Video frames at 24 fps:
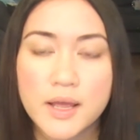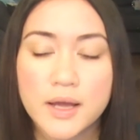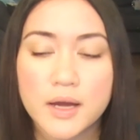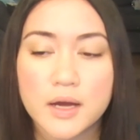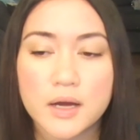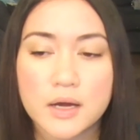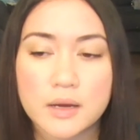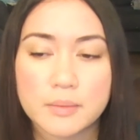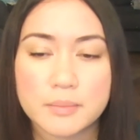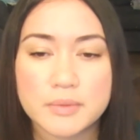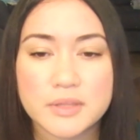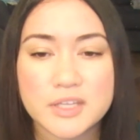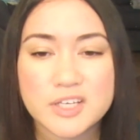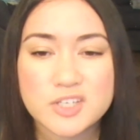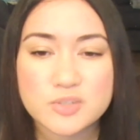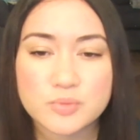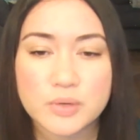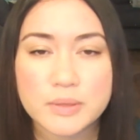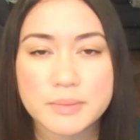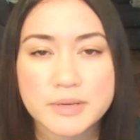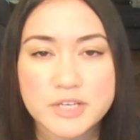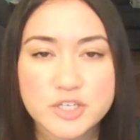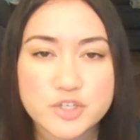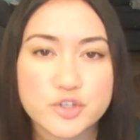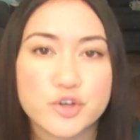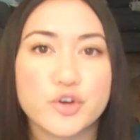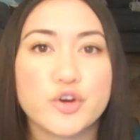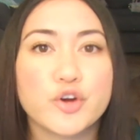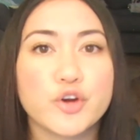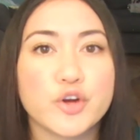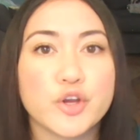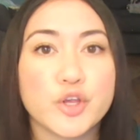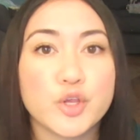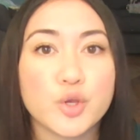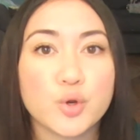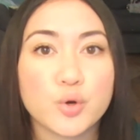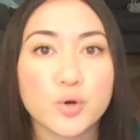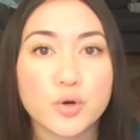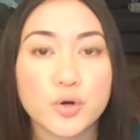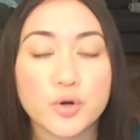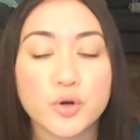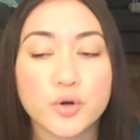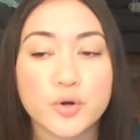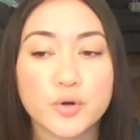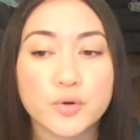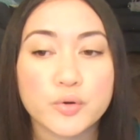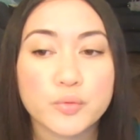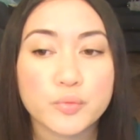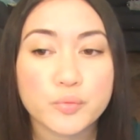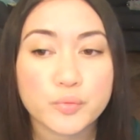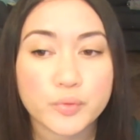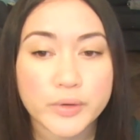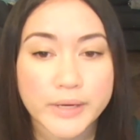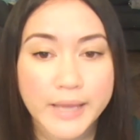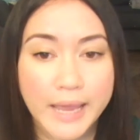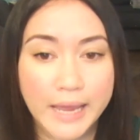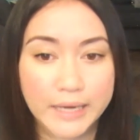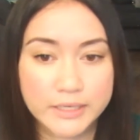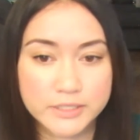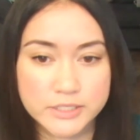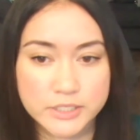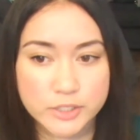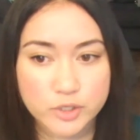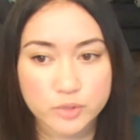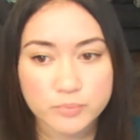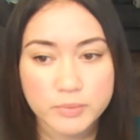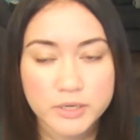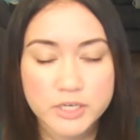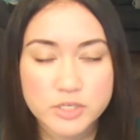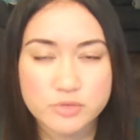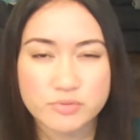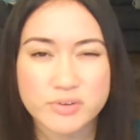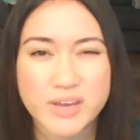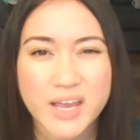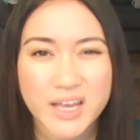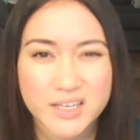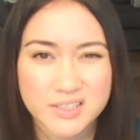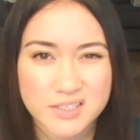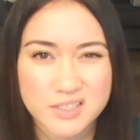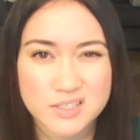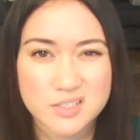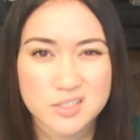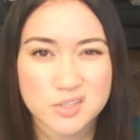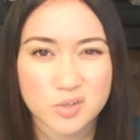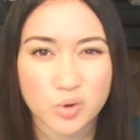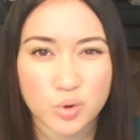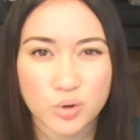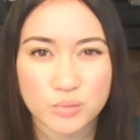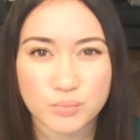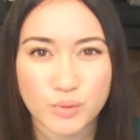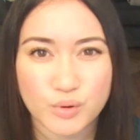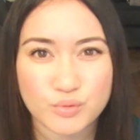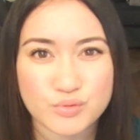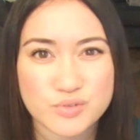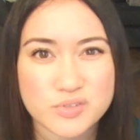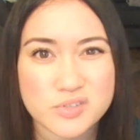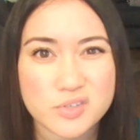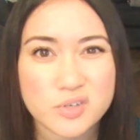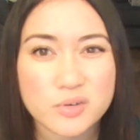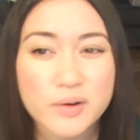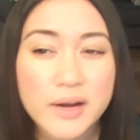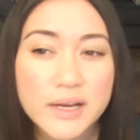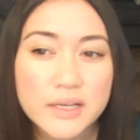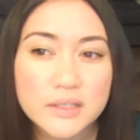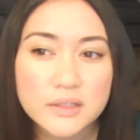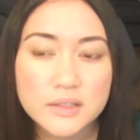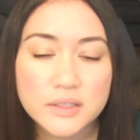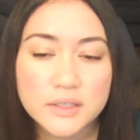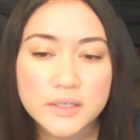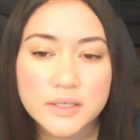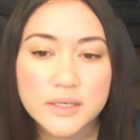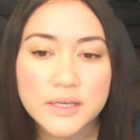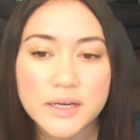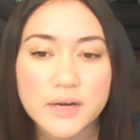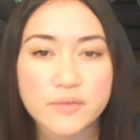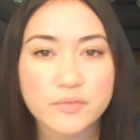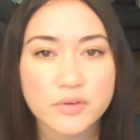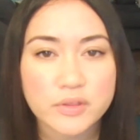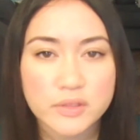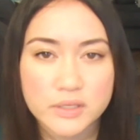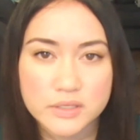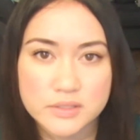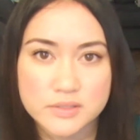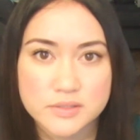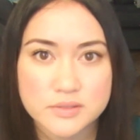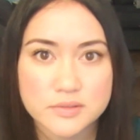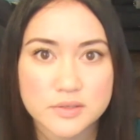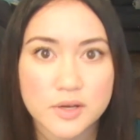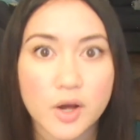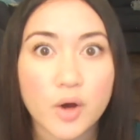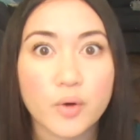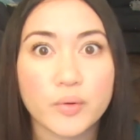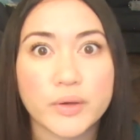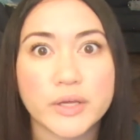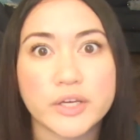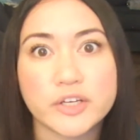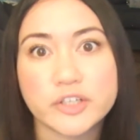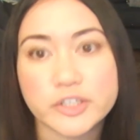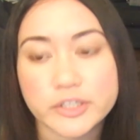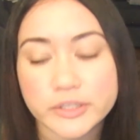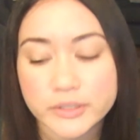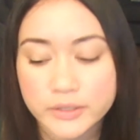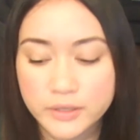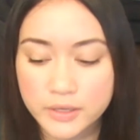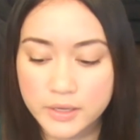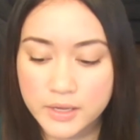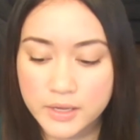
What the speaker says: And they just want to make sure your body's reacting to the hormones correctly and everything's going good,